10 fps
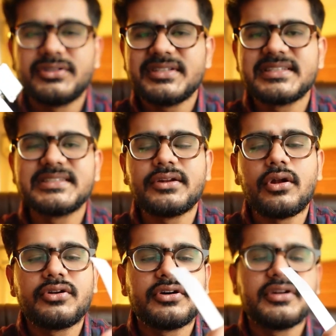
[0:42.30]
this is an
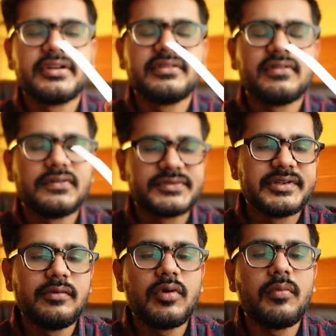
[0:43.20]
alternative of
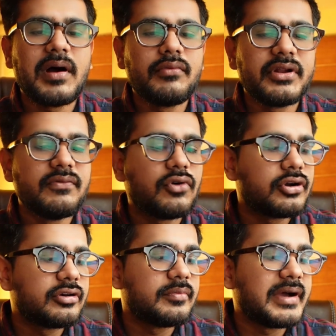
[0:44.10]
Silver Mountain
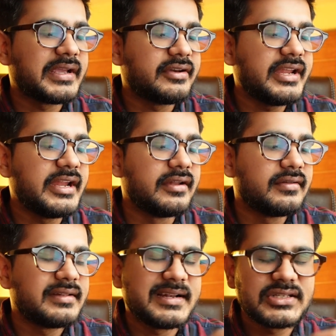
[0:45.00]
Water by Creed
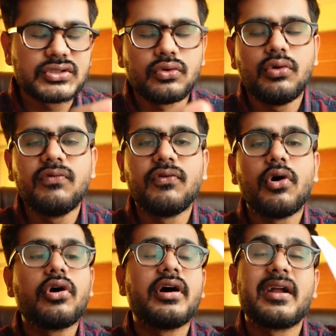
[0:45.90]
that is sold
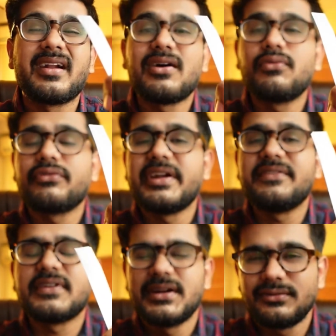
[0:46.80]
for around
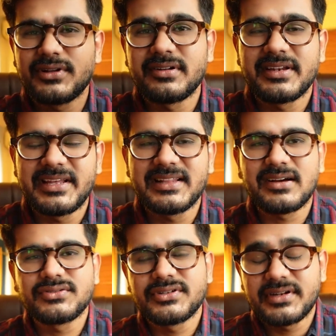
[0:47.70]
25 to
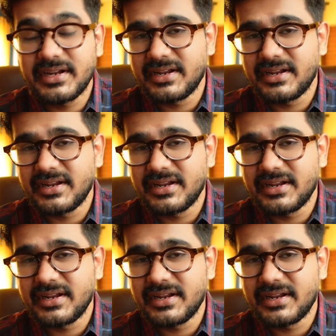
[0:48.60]
30,000 in